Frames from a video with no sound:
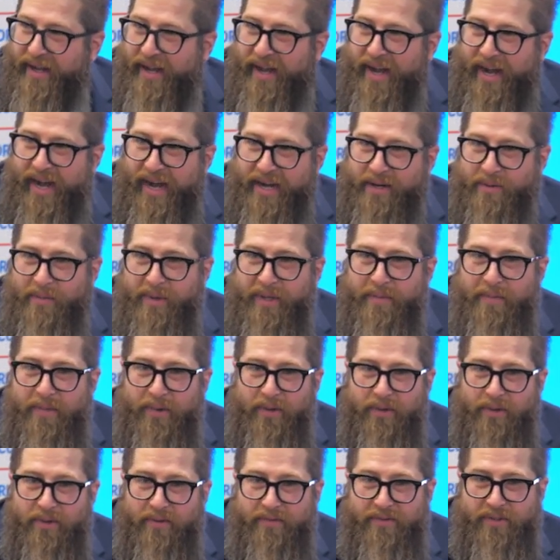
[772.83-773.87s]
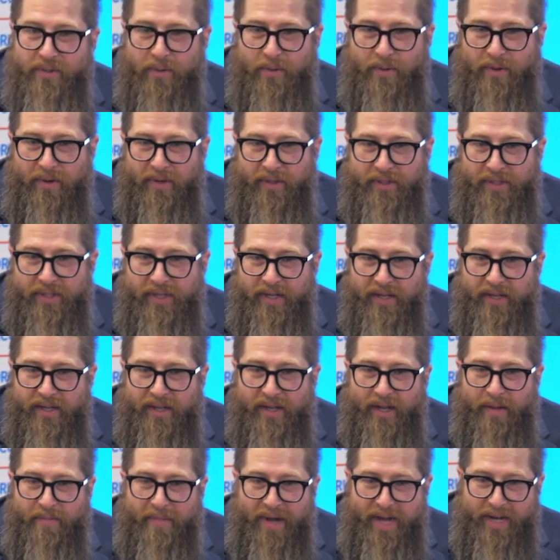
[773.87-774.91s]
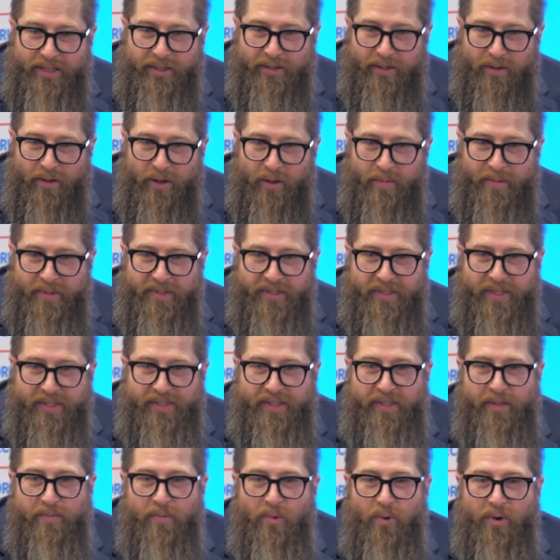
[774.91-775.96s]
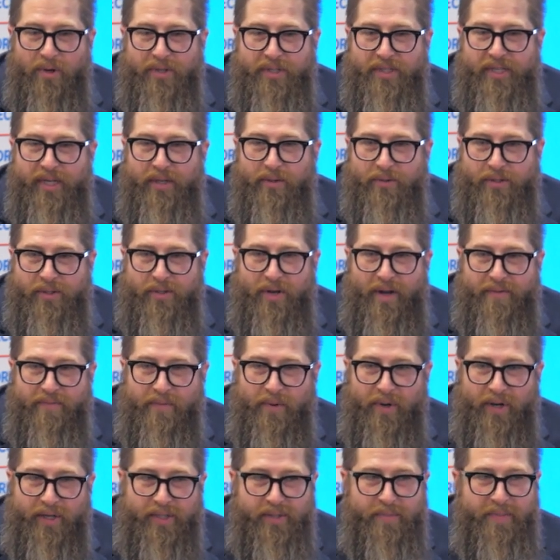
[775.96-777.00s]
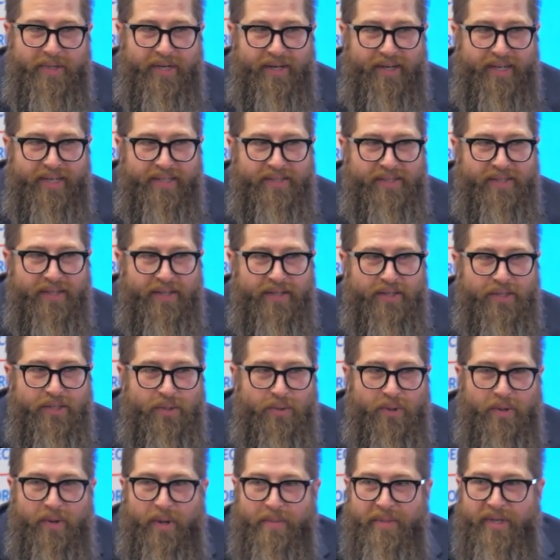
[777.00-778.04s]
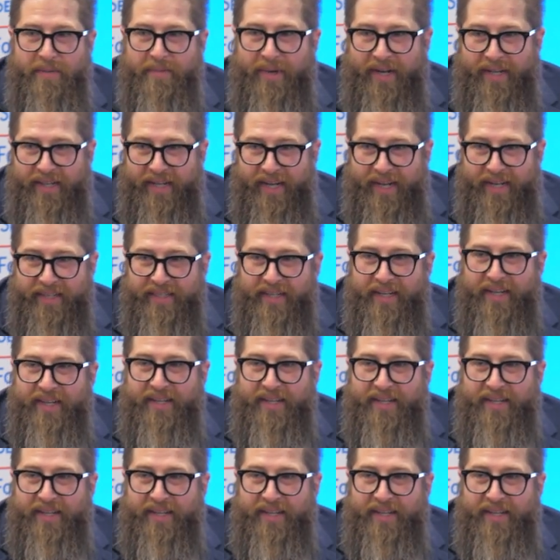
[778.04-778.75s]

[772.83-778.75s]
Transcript: how do we move towards a modular open system or a single software experience? So what do I mean by that?